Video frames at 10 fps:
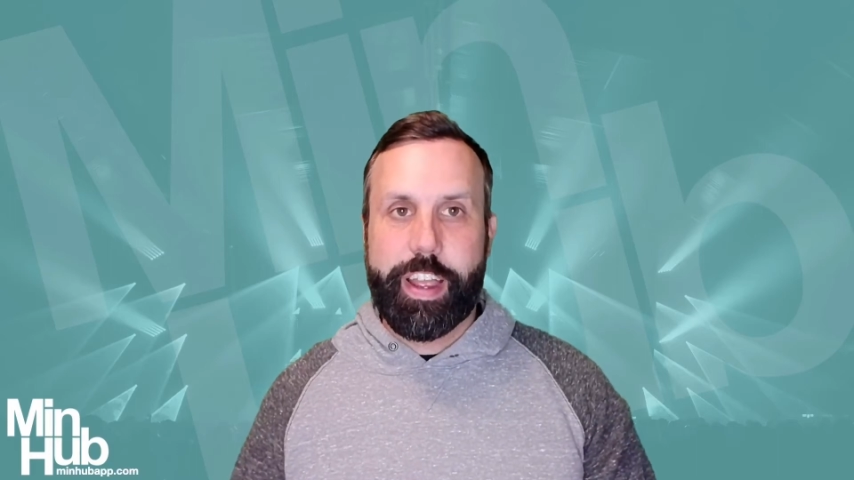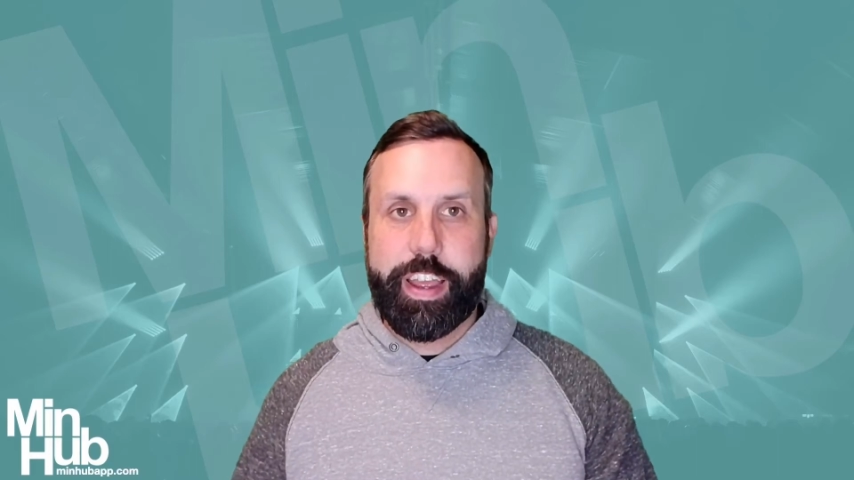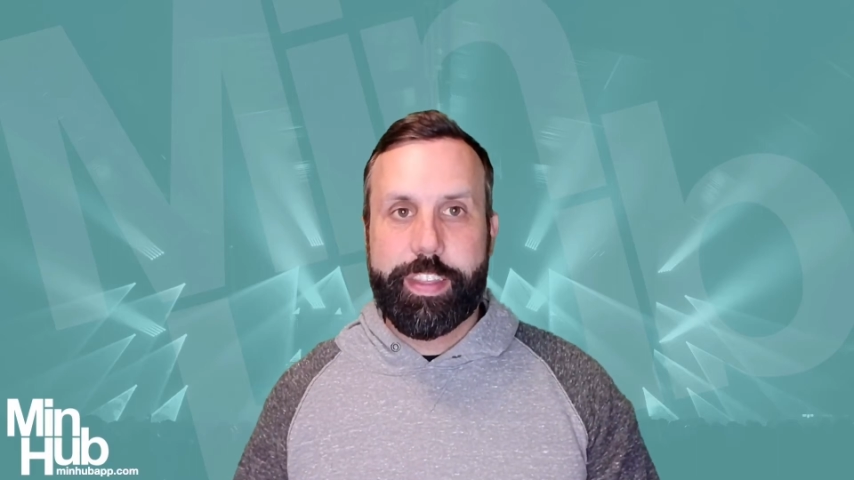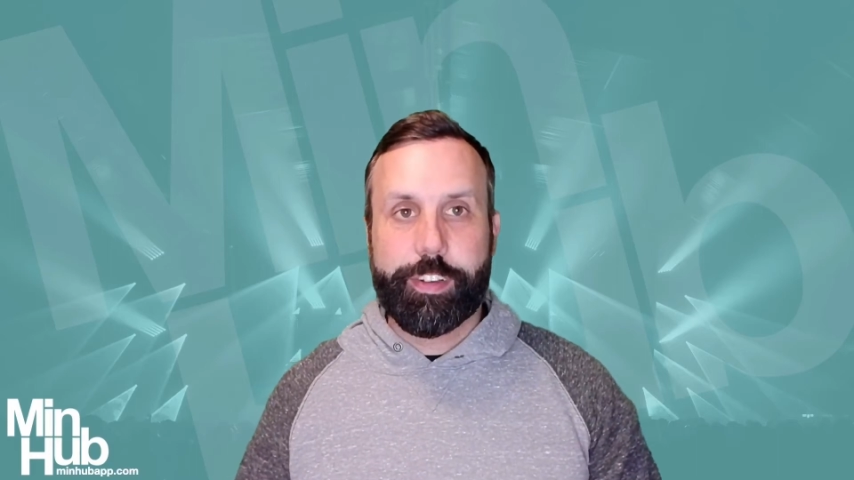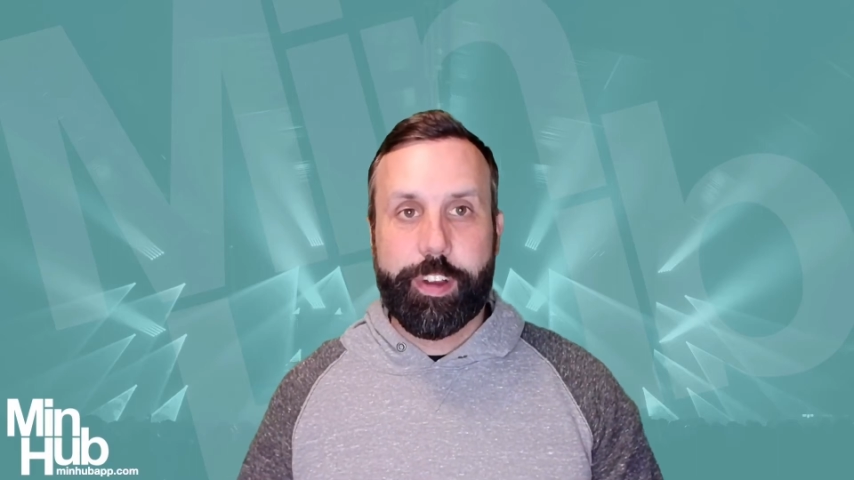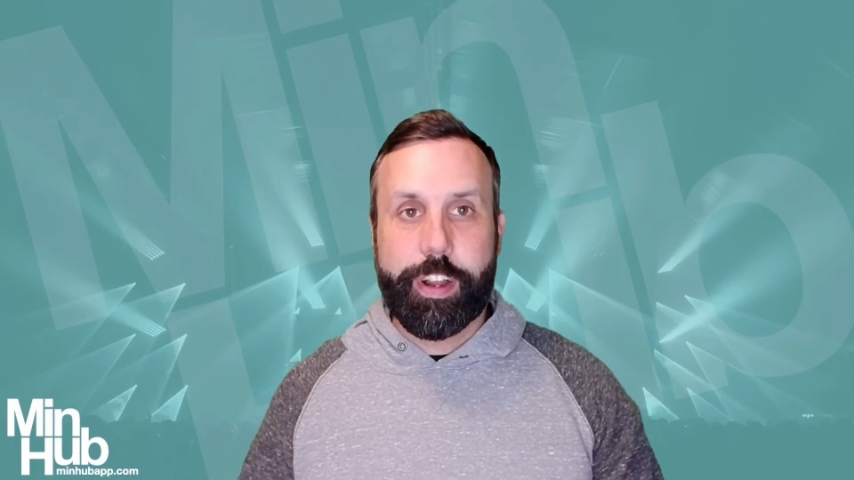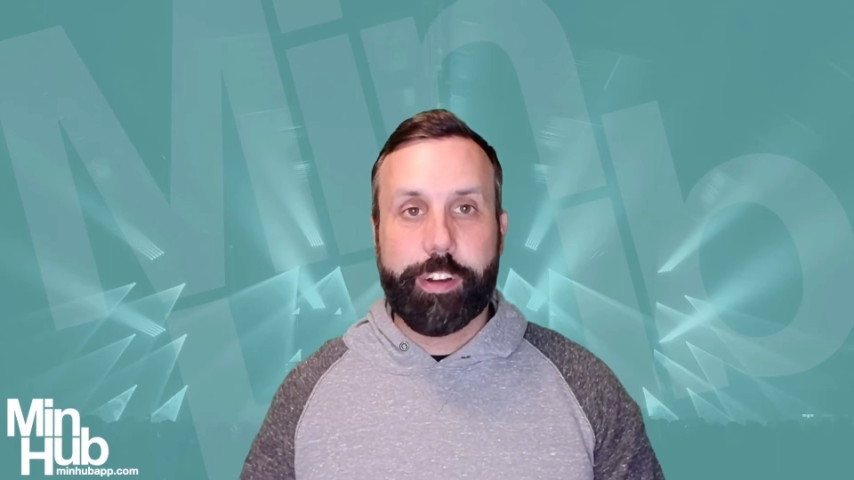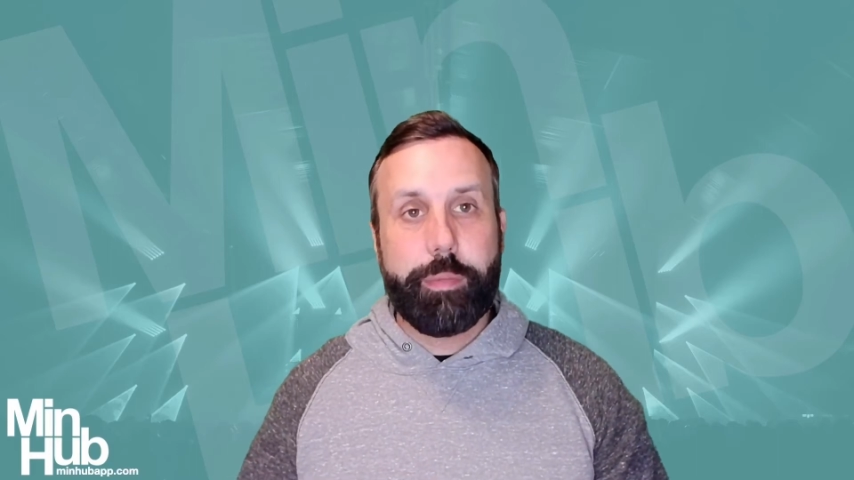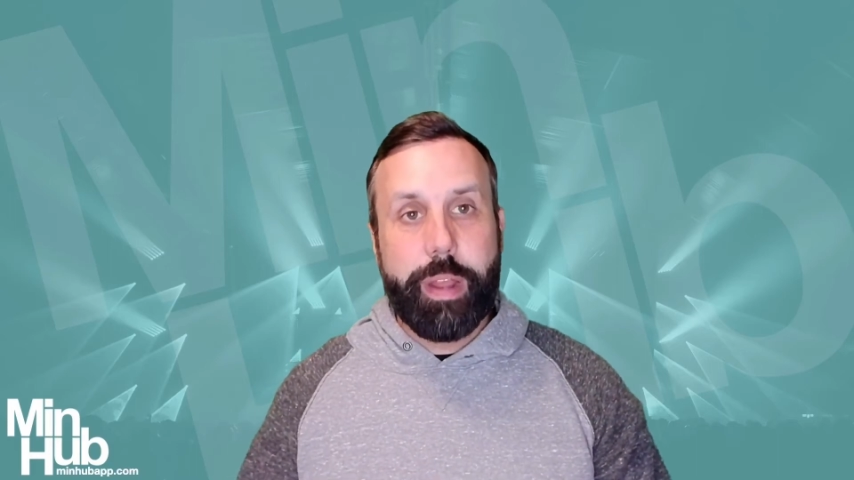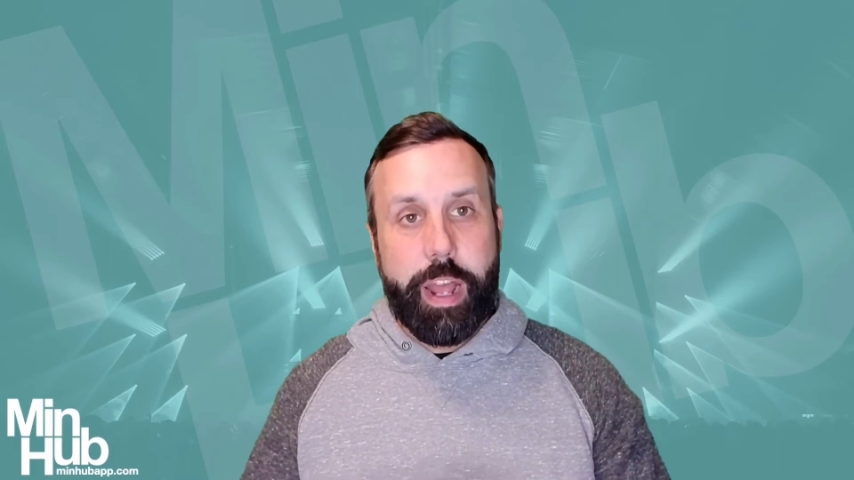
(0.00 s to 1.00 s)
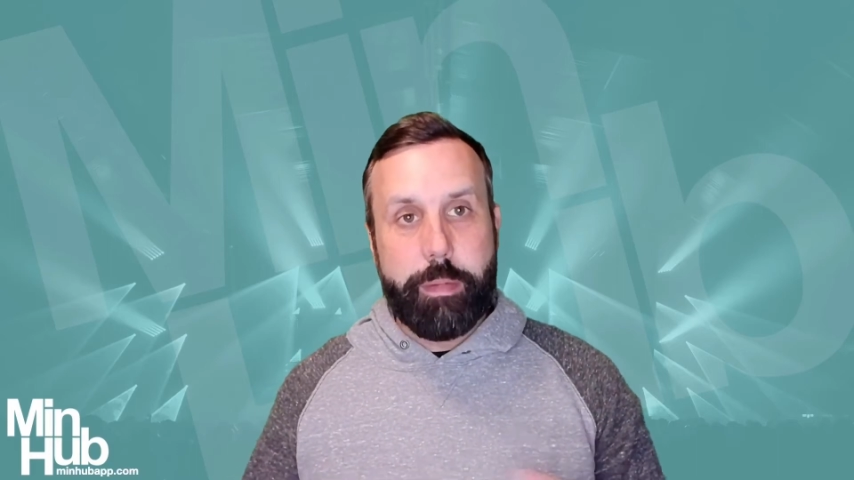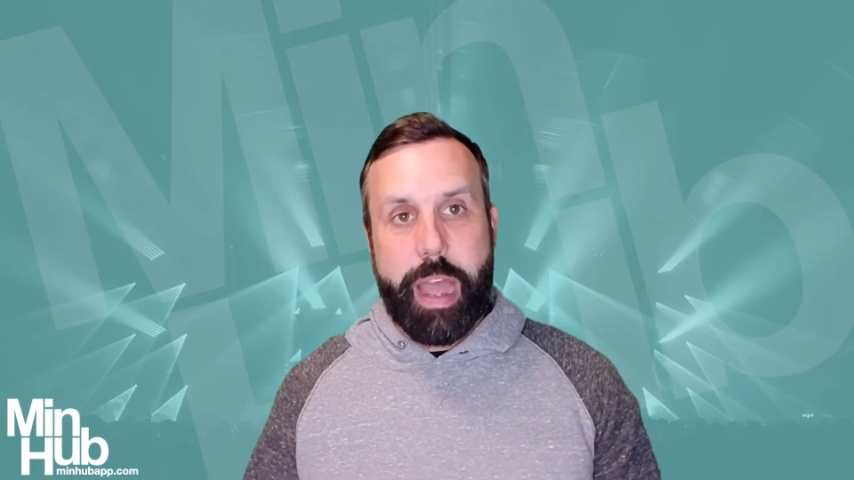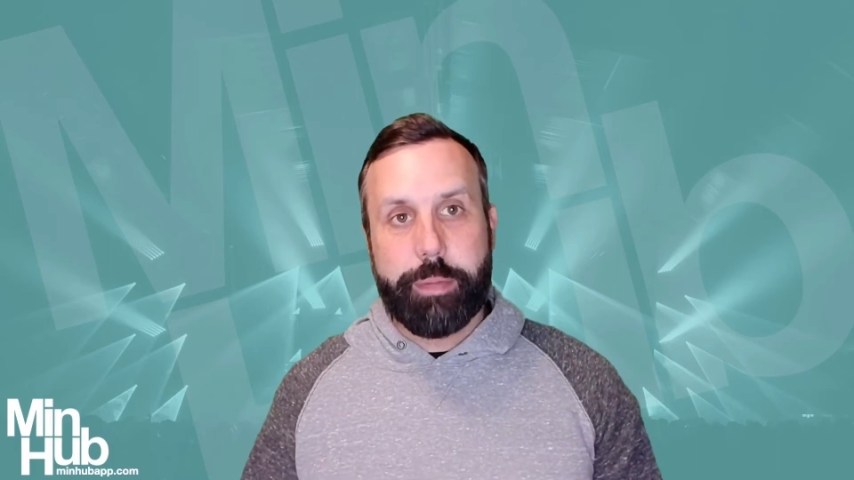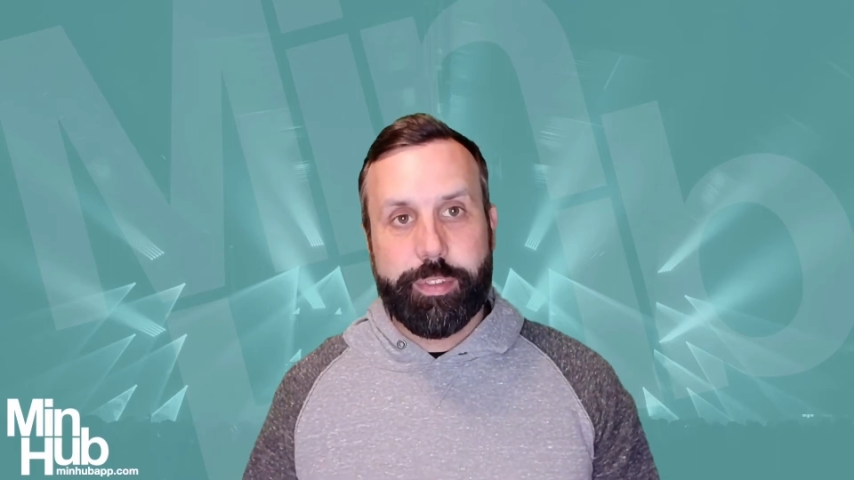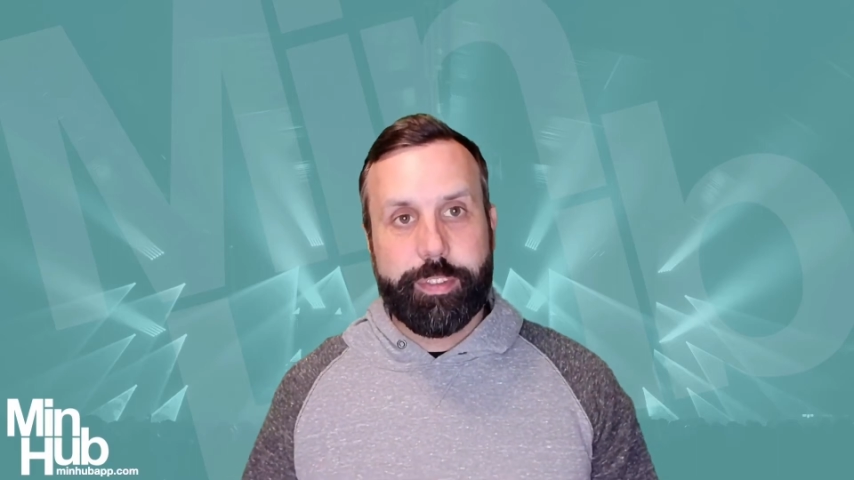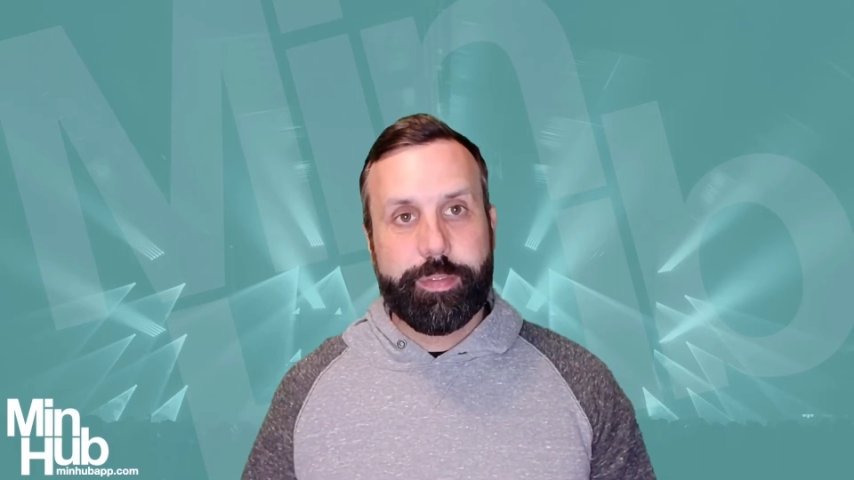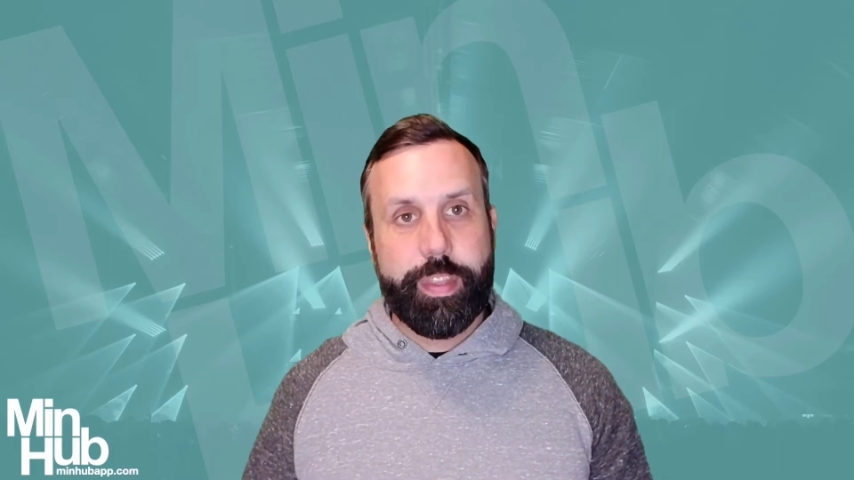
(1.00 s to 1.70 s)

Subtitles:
and the creator of MinHub Apps.